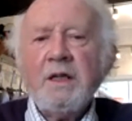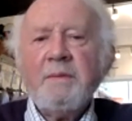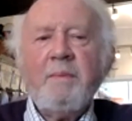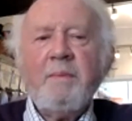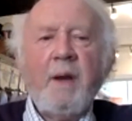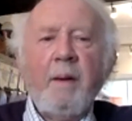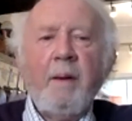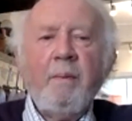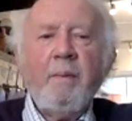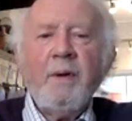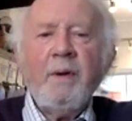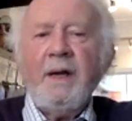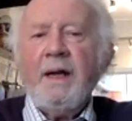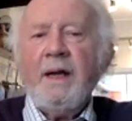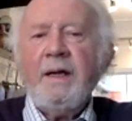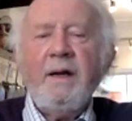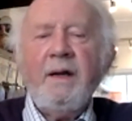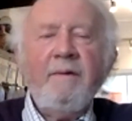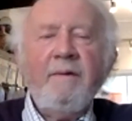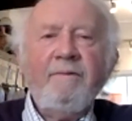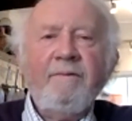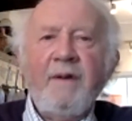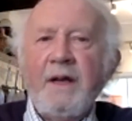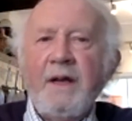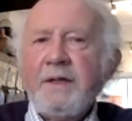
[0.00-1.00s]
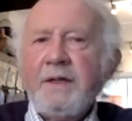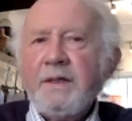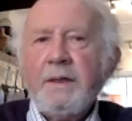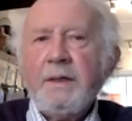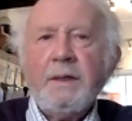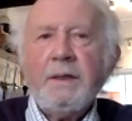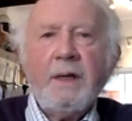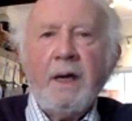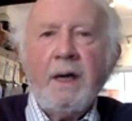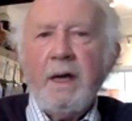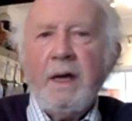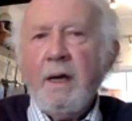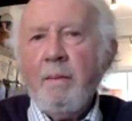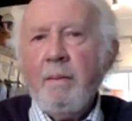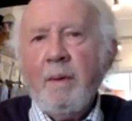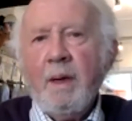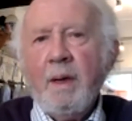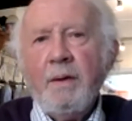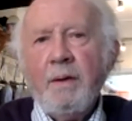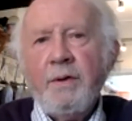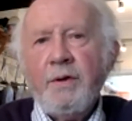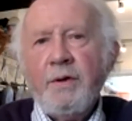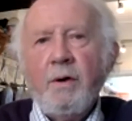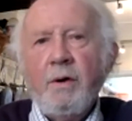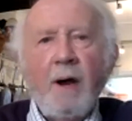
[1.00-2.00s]
people had invested in
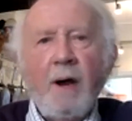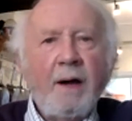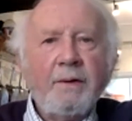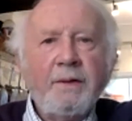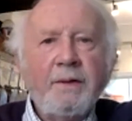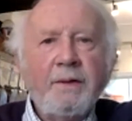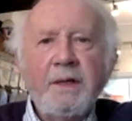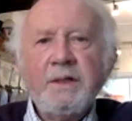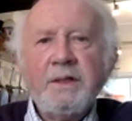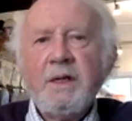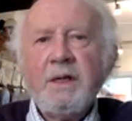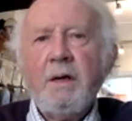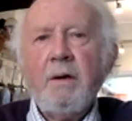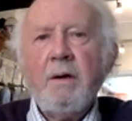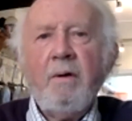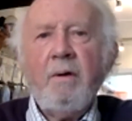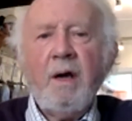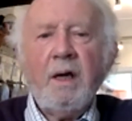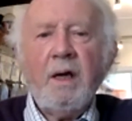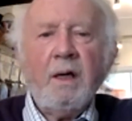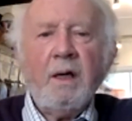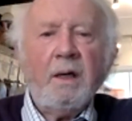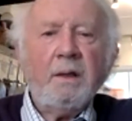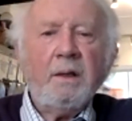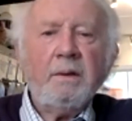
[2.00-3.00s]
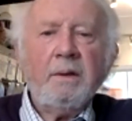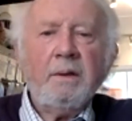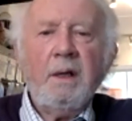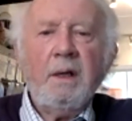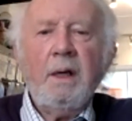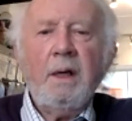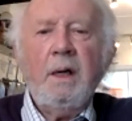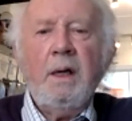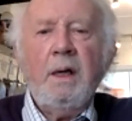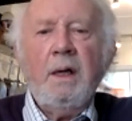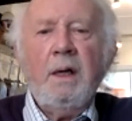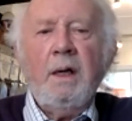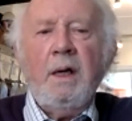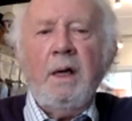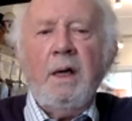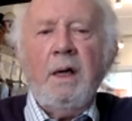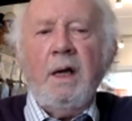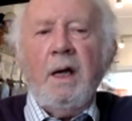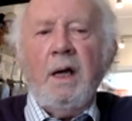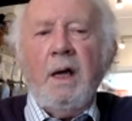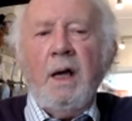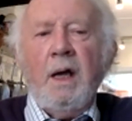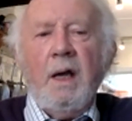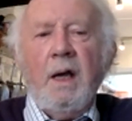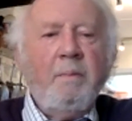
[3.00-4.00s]
him throughout his career
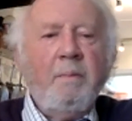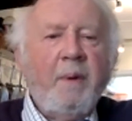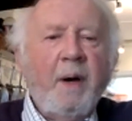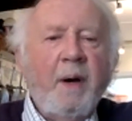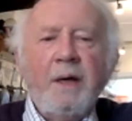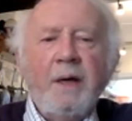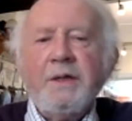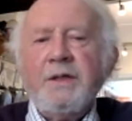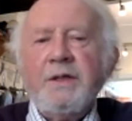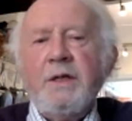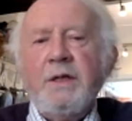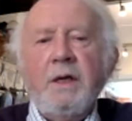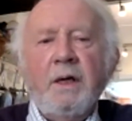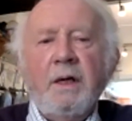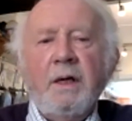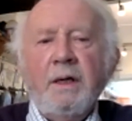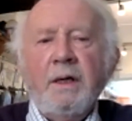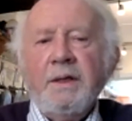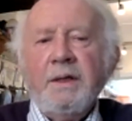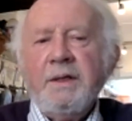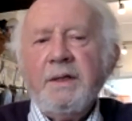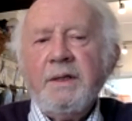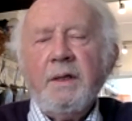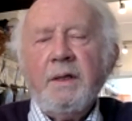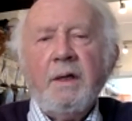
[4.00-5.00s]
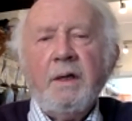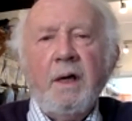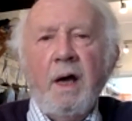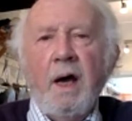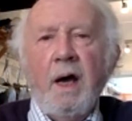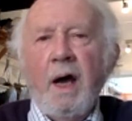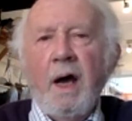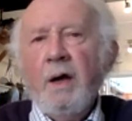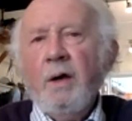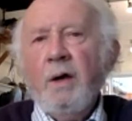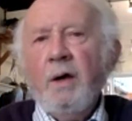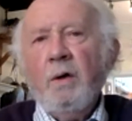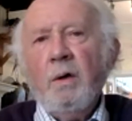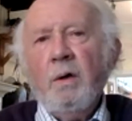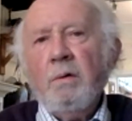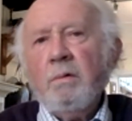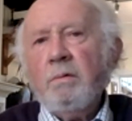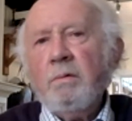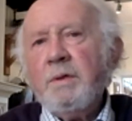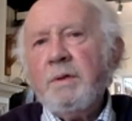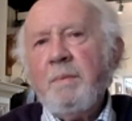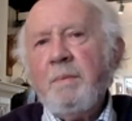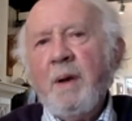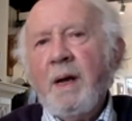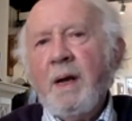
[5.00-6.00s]
in past years. And all
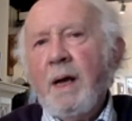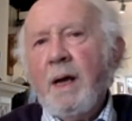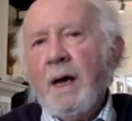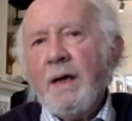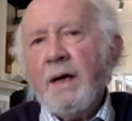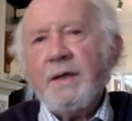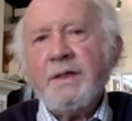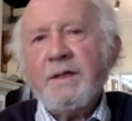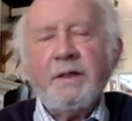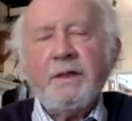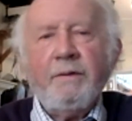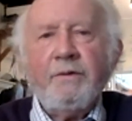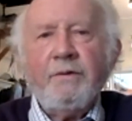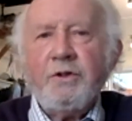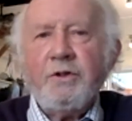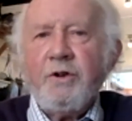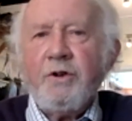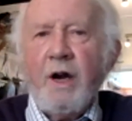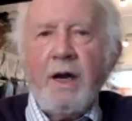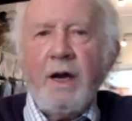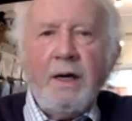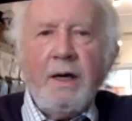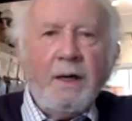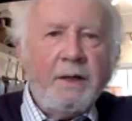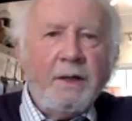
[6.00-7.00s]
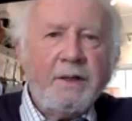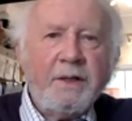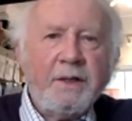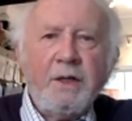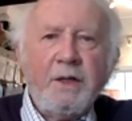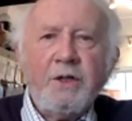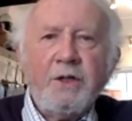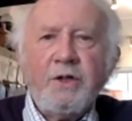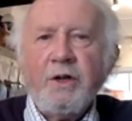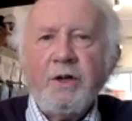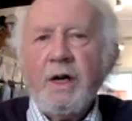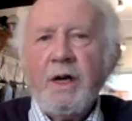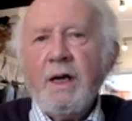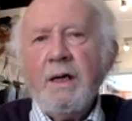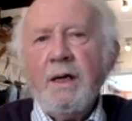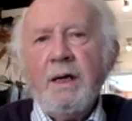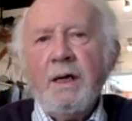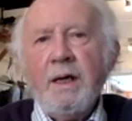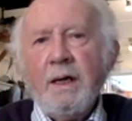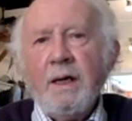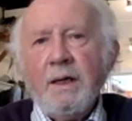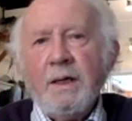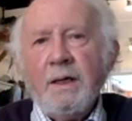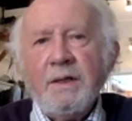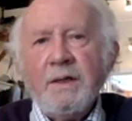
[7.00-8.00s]
was being asked of trainers and
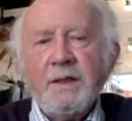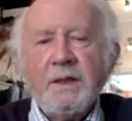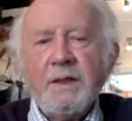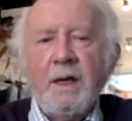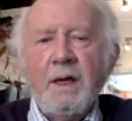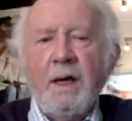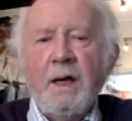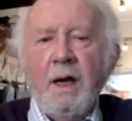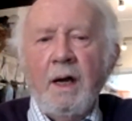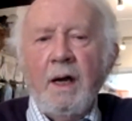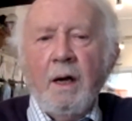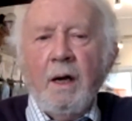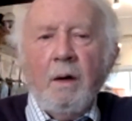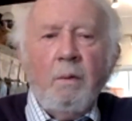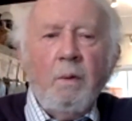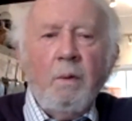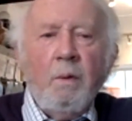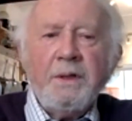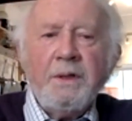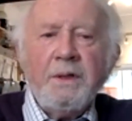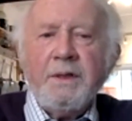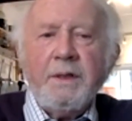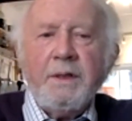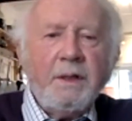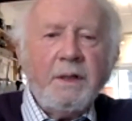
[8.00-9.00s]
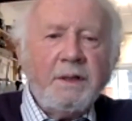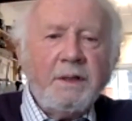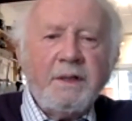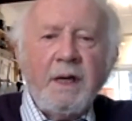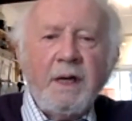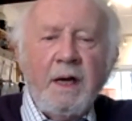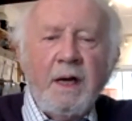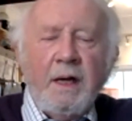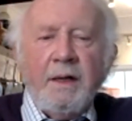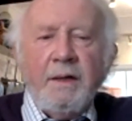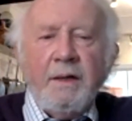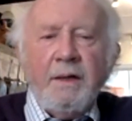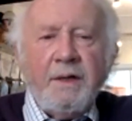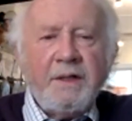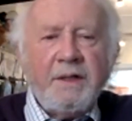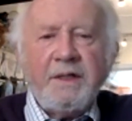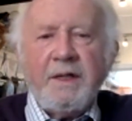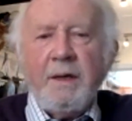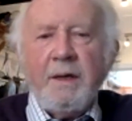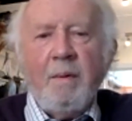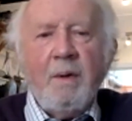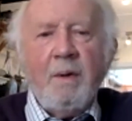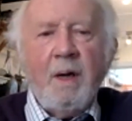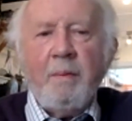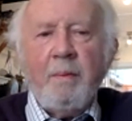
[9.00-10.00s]
trainees was that the
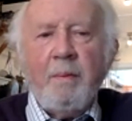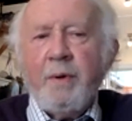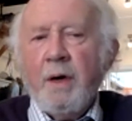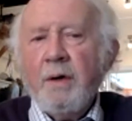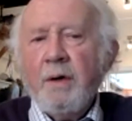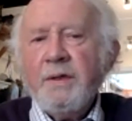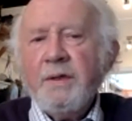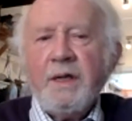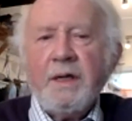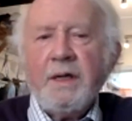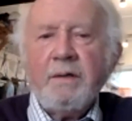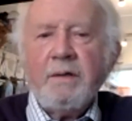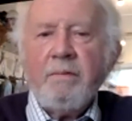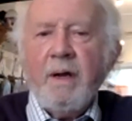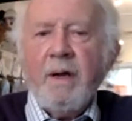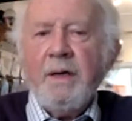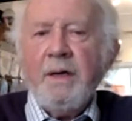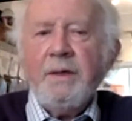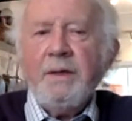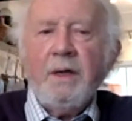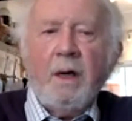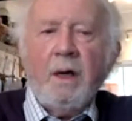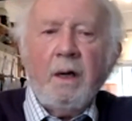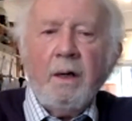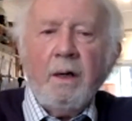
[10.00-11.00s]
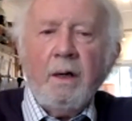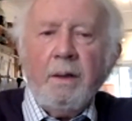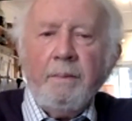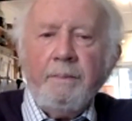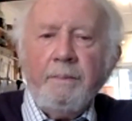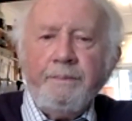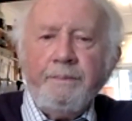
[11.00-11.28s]
similar process went on.